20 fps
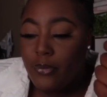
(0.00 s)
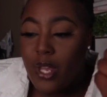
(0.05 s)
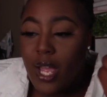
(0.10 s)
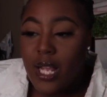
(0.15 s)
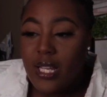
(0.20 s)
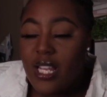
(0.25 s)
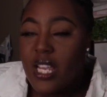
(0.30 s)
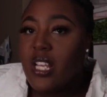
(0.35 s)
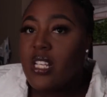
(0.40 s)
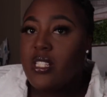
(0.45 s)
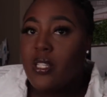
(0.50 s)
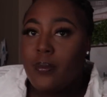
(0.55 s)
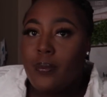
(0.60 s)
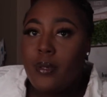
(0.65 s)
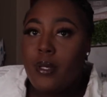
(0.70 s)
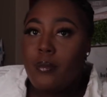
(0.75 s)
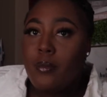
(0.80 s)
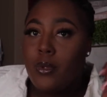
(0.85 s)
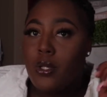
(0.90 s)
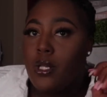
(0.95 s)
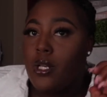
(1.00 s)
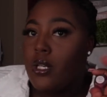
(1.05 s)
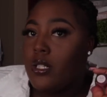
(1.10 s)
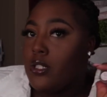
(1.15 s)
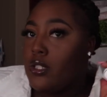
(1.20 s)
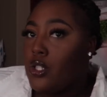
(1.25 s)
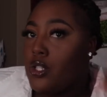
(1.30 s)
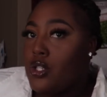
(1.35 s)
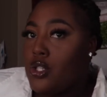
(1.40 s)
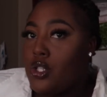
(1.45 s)
I think it's a plump
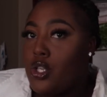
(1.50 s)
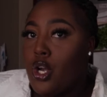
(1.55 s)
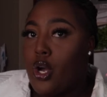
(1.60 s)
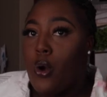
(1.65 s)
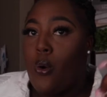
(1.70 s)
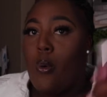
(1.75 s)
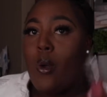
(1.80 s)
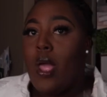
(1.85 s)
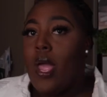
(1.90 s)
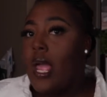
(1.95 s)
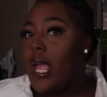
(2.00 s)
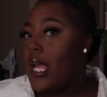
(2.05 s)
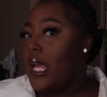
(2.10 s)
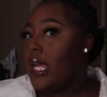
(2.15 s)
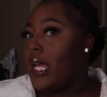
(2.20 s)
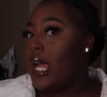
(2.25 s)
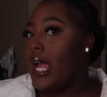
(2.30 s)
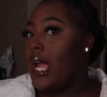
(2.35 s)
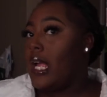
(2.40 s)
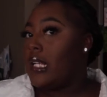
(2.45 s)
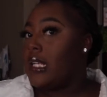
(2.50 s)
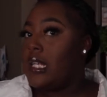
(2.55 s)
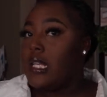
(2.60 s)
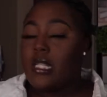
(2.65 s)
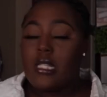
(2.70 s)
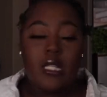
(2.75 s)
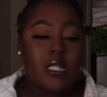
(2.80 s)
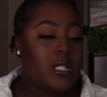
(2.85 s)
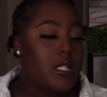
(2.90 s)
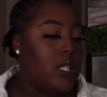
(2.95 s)
gloss. So yeah,
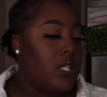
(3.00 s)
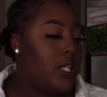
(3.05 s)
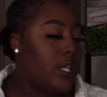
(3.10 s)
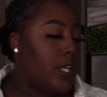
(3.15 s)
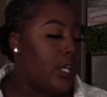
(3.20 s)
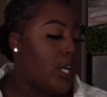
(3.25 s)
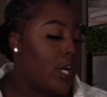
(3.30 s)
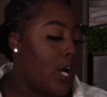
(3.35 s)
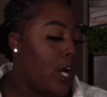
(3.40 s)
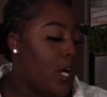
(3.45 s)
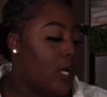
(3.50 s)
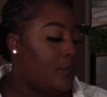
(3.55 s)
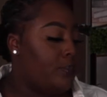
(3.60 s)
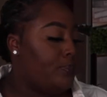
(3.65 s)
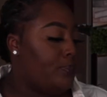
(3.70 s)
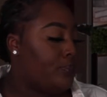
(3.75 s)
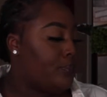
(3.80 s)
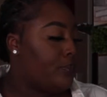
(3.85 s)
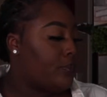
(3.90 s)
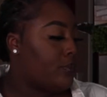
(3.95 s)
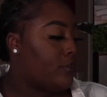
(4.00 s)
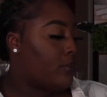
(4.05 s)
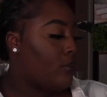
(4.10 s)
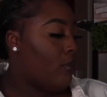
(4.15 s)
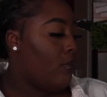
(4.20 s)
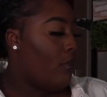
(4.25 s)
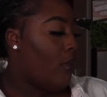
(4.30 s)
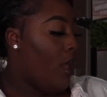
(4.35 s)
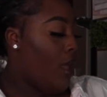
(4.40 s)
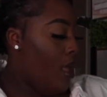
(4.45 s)
this is the look, y'all.
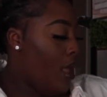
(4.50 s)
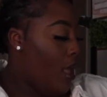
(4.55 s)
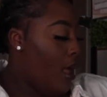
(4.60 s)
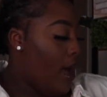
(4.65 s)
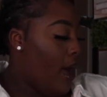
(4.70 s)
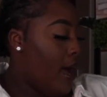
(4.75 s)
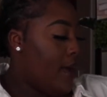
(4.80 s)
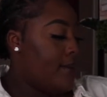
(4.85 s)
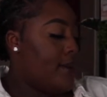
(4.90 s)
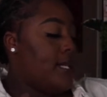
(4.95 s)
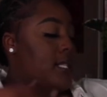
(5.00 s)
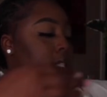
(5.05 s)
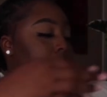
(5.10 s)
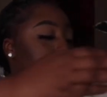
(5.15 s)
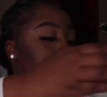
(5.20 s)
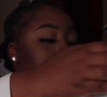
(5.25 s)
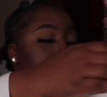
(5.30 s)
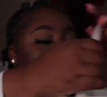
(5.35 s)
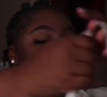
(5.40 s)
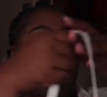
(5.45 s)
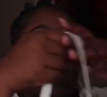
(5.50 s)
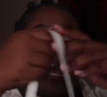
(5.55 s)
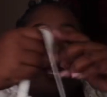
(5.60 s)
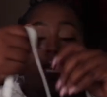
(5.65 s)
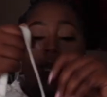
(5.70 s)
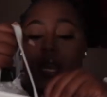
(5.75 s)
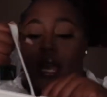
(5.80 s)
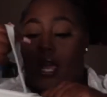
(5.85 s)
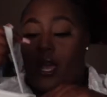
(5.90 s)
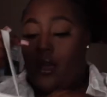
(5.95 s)
I'm about to start
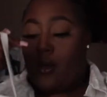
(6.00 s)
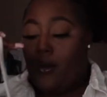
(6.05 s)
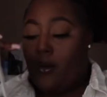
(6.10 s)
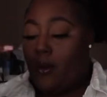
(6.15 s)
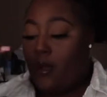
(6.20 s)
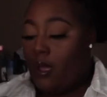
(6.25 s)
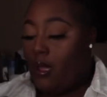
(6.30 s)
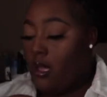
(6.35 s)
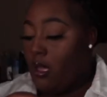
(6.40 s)
heading out